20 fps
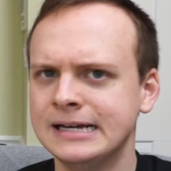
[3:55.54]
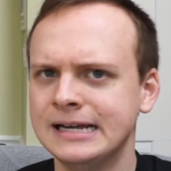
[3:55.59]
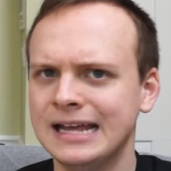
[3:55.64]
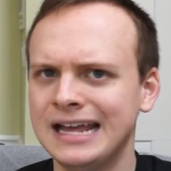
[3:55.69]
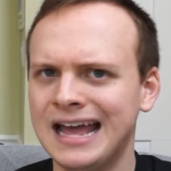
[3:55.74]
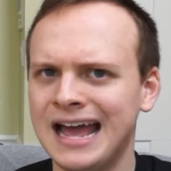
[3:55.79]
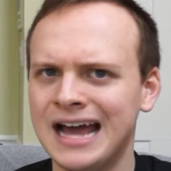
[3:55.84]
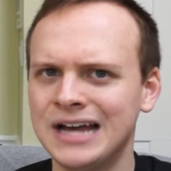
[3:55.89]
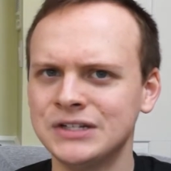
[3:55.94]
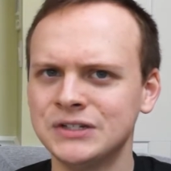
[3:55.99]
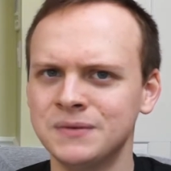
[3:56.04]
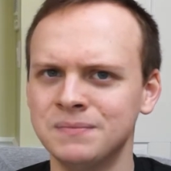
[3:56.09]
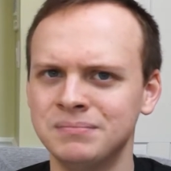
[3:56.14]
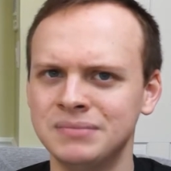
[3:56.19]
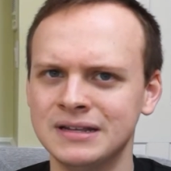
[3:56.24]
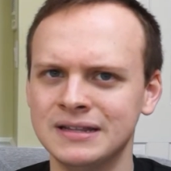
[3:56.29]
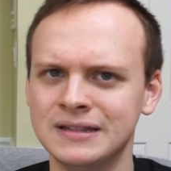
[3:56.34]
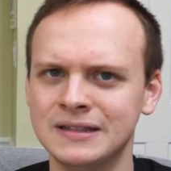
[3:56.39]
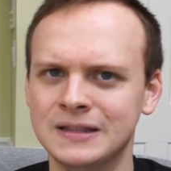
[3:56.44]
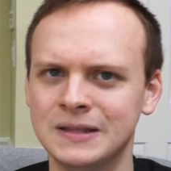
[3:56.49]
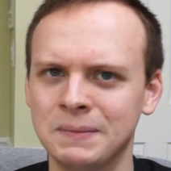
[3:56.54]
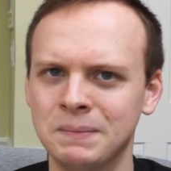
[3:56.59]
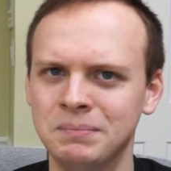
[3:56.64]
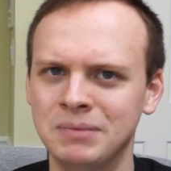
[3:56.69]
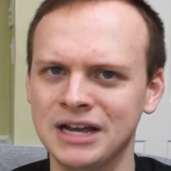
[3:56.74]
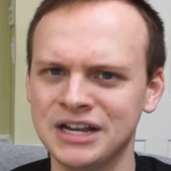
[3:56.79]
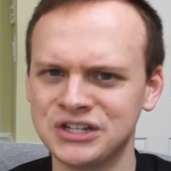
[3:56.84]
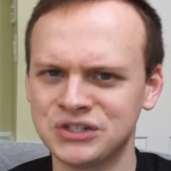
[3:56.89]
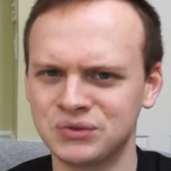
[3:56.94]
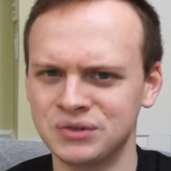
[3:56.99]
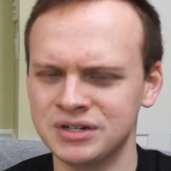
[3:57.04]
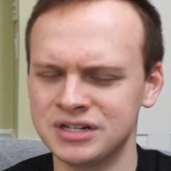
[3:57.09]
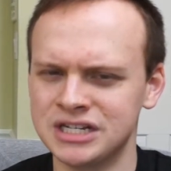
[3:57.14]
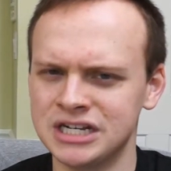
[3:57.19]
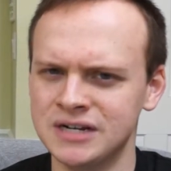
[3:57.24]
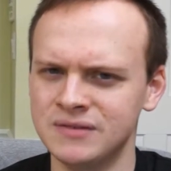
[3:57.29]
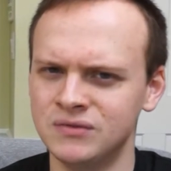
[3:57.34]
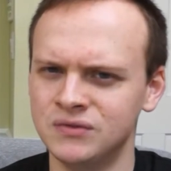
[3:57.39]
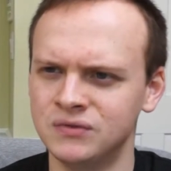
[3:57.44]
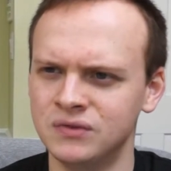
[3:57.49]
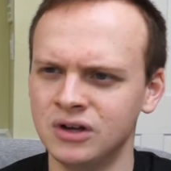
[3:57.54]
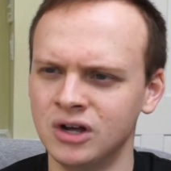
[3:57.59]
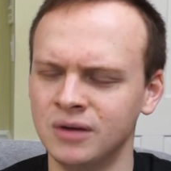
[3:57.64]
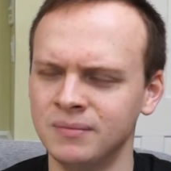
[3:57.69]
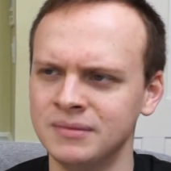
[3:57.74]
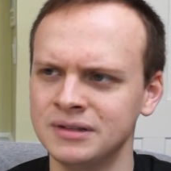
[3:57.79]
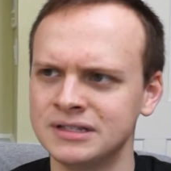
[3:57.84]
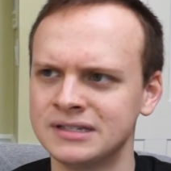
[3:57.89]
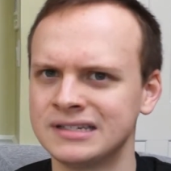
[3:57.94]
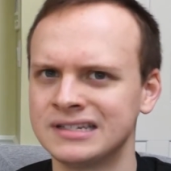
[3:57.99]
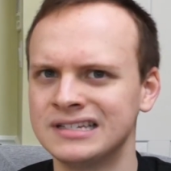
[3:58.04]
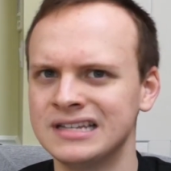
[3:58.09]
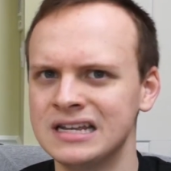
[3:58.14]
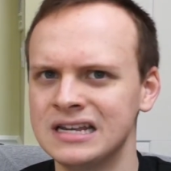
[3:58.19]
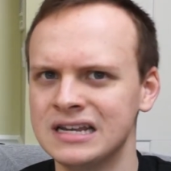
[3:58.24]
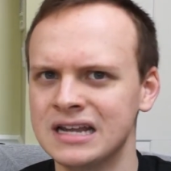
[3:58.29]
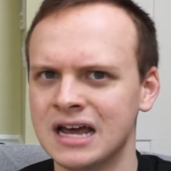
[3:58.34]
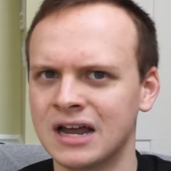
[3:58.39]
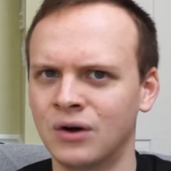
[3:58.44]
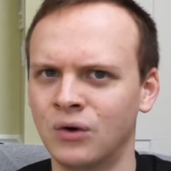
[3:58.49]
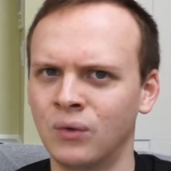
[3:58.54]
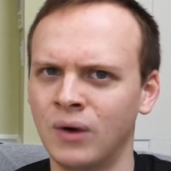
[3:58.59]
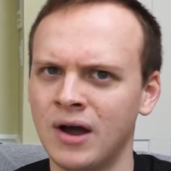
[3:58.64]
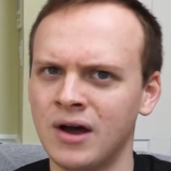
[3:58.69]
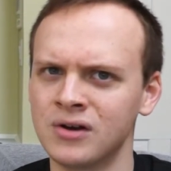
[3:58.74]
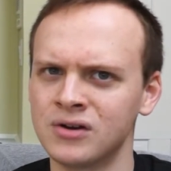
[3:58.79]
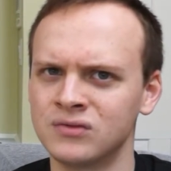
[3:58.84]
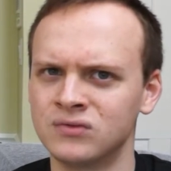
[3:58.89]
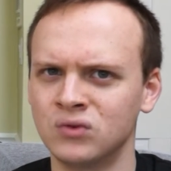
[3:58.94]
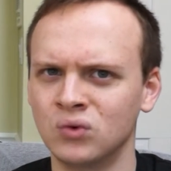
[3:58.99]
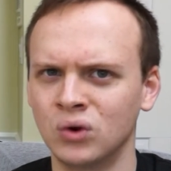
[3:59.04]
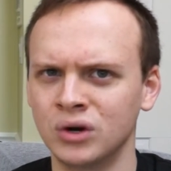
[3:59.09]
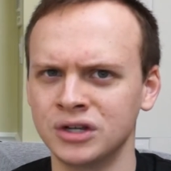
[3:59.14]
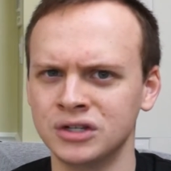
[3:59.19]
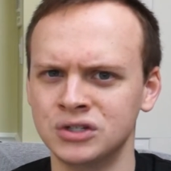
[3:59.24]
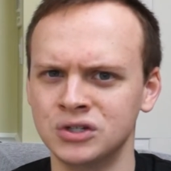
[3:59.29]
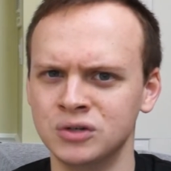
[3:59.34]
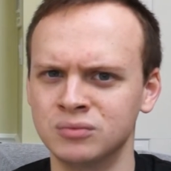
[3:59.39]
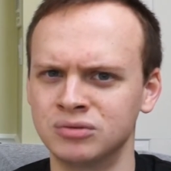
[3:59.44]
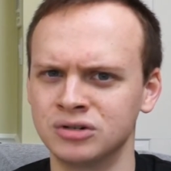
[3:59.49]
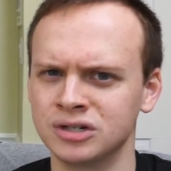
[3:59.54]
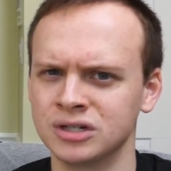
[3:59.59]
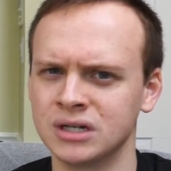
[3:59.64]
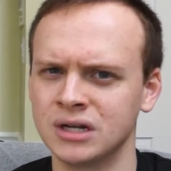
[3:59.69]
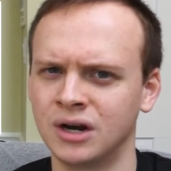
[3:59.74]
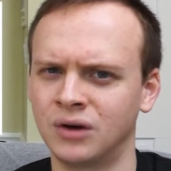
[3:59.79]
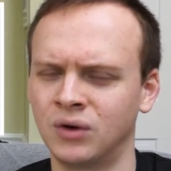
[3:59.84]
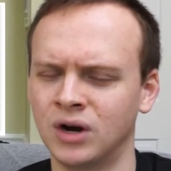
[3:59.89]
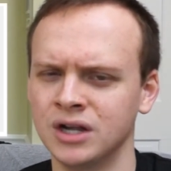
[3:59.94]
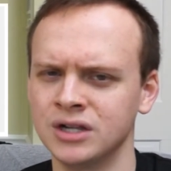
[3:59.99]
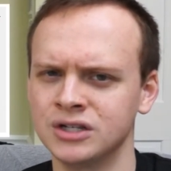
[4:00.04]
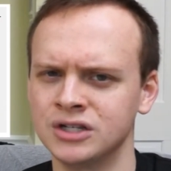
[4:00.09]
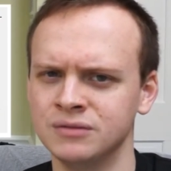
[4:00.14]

it hasn't been the best received film. It's sitting at around a 42% on Rotten